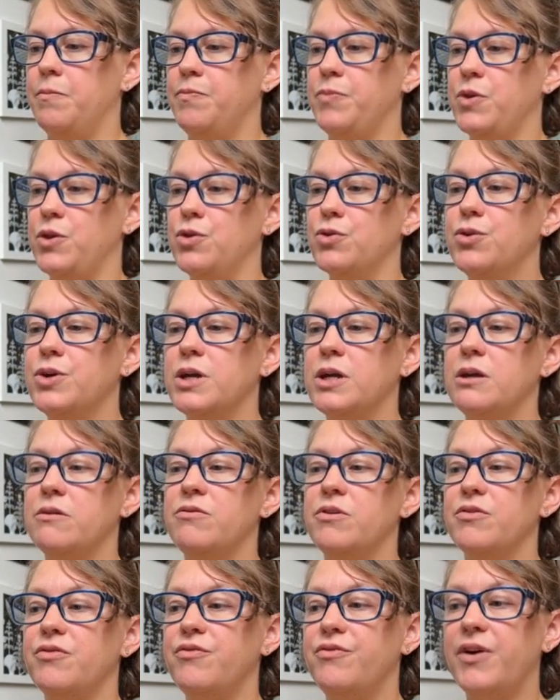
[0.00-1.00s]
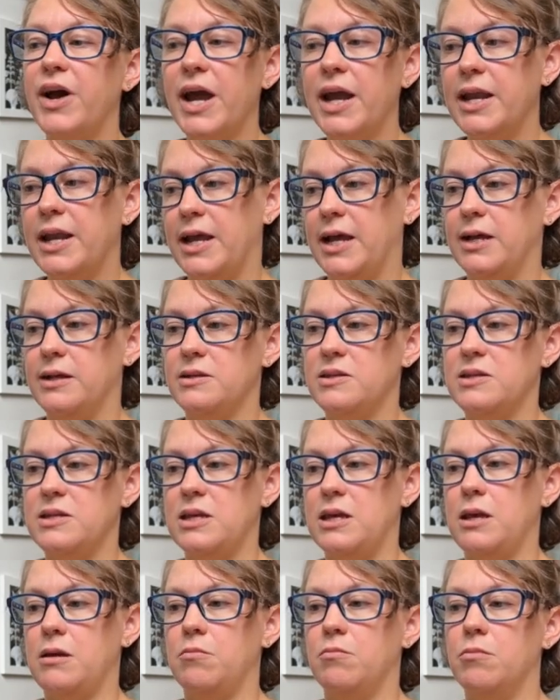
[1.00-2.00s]
you could give the finance
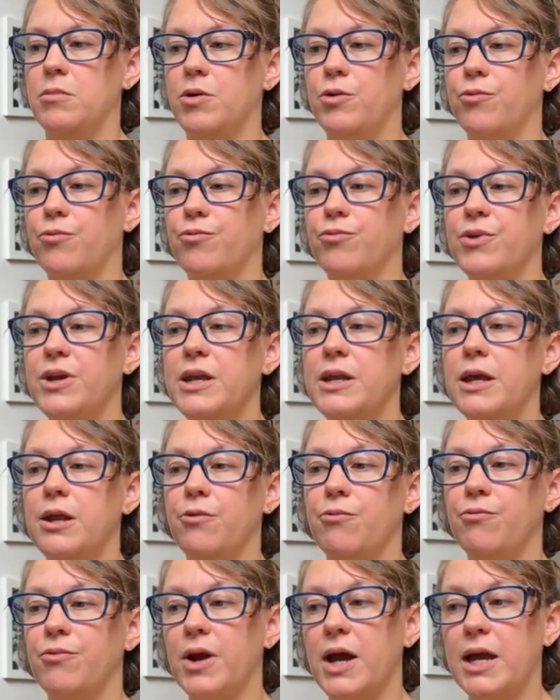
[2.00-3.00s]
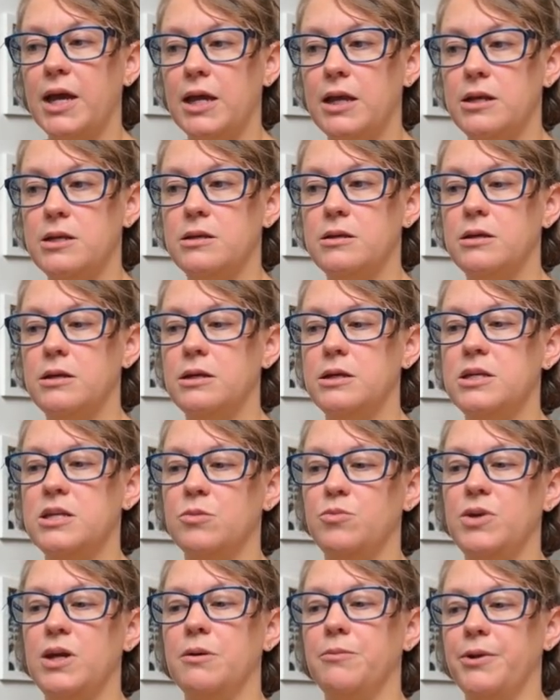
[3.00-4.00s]
team read and write to
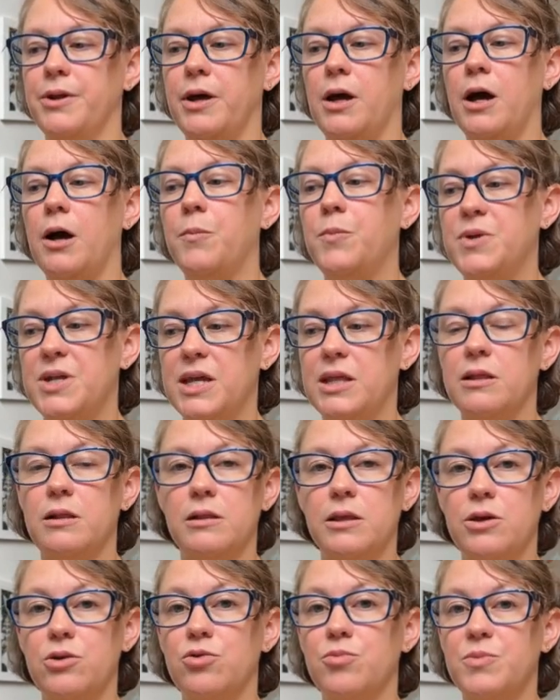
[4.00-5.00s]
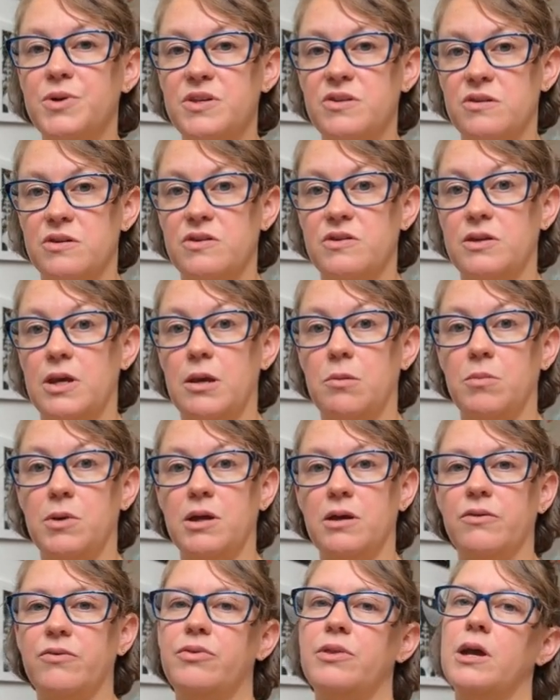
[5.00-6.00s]
be able to update the legal business name,
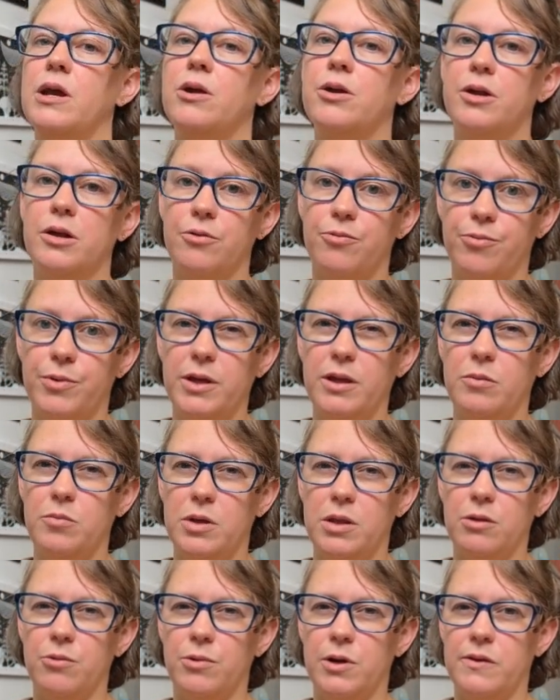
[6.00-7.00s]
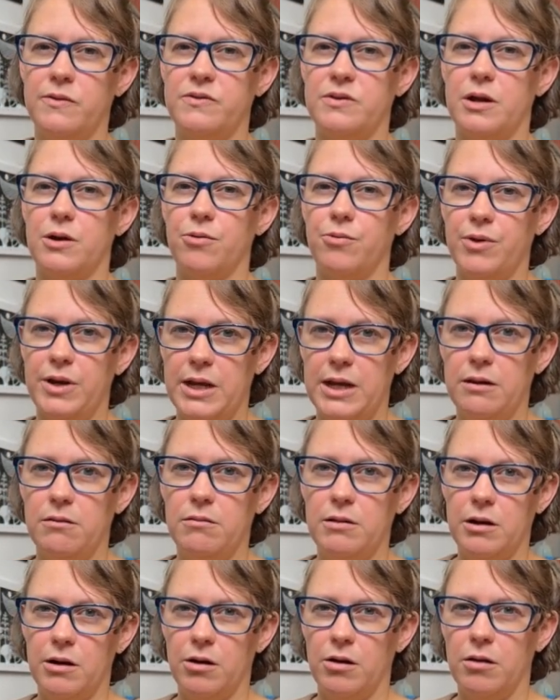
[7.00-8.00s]
because they're going to really be the ones that
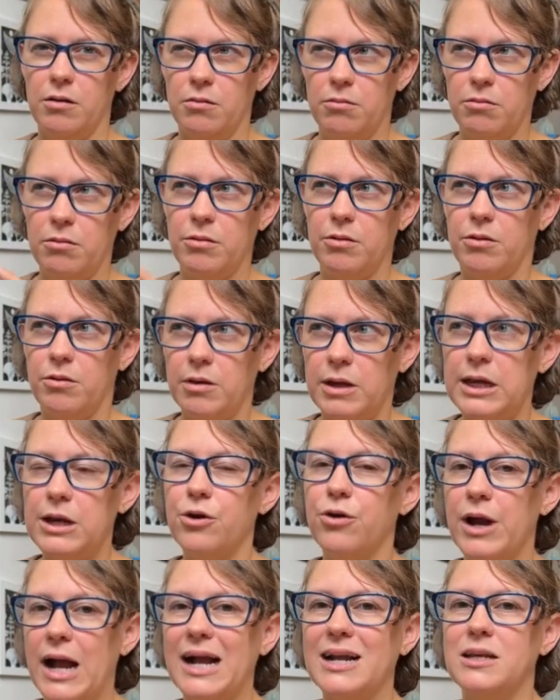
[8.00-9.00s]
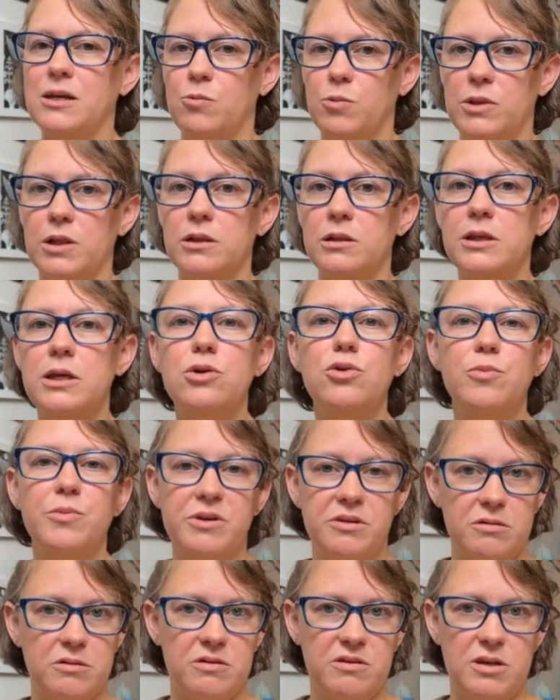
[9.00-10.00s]
are interacting with the legal
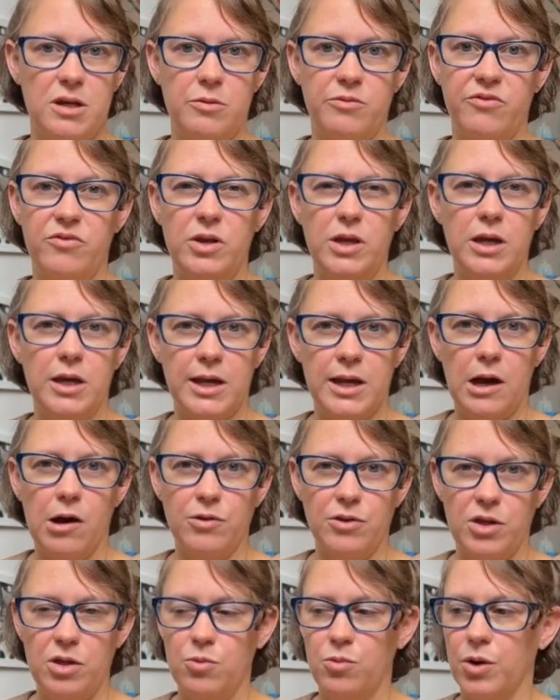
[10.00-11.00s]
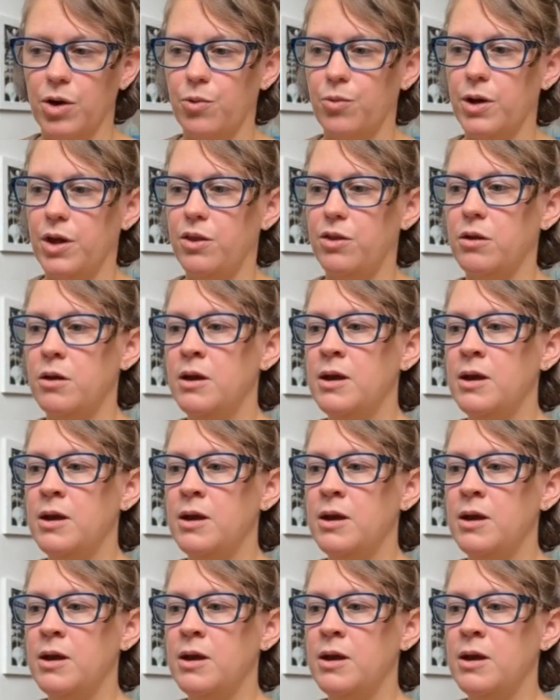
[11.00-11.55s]
business name of any account that you work with.